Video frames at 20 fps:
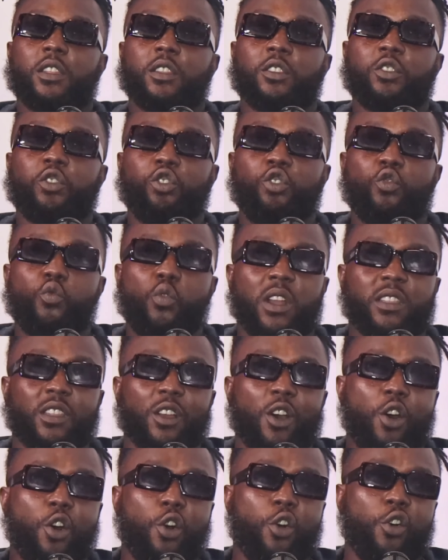Do you want
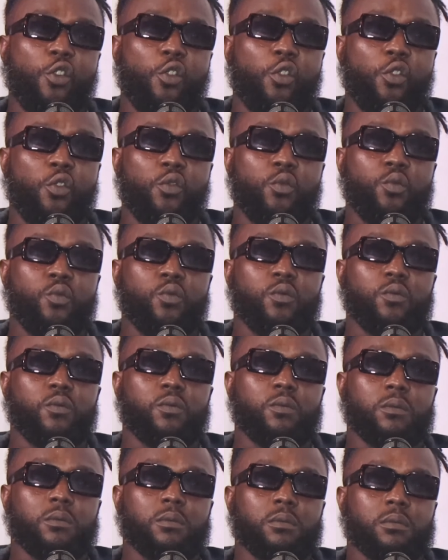the whole
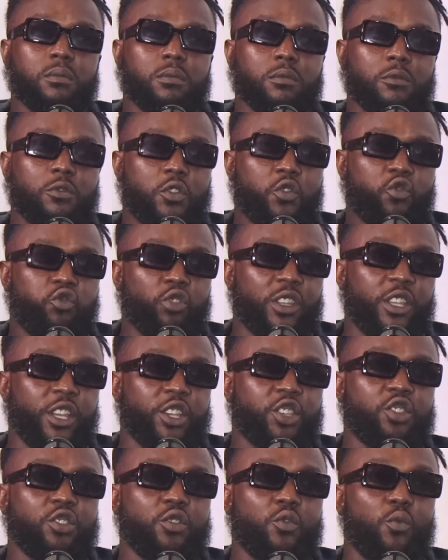
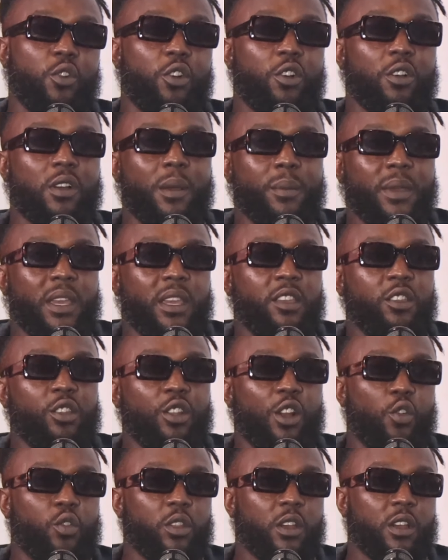traditional? Well, I mean, you
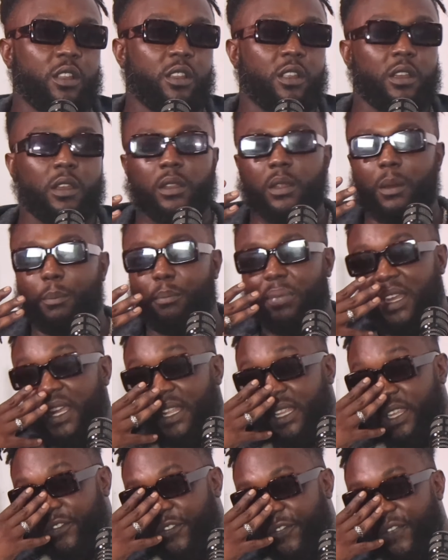know, the the the
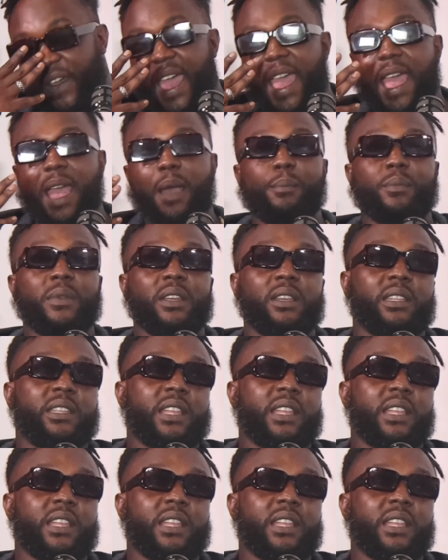blended family